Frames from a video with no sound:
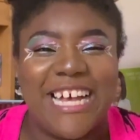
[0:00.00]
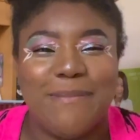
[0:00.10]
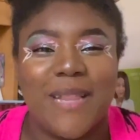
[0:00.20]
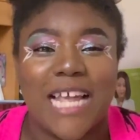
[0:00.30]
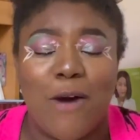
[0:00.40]

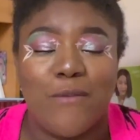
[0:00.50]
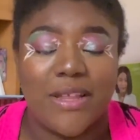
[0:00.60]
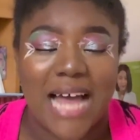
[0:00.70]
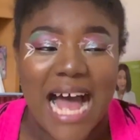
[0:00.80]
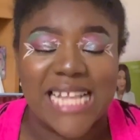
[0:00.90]
Look out for
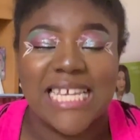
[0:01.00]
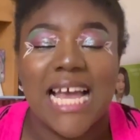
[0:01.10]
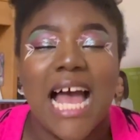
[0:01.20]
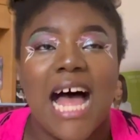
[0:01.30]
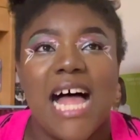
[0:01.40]
that
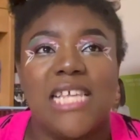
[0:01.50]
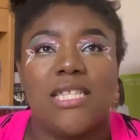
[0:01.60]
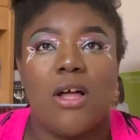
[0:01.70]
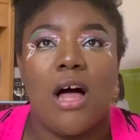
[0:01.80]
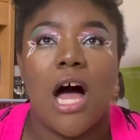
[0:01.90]
as
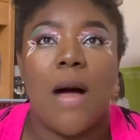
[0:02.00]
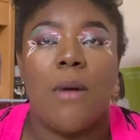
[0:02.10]
well.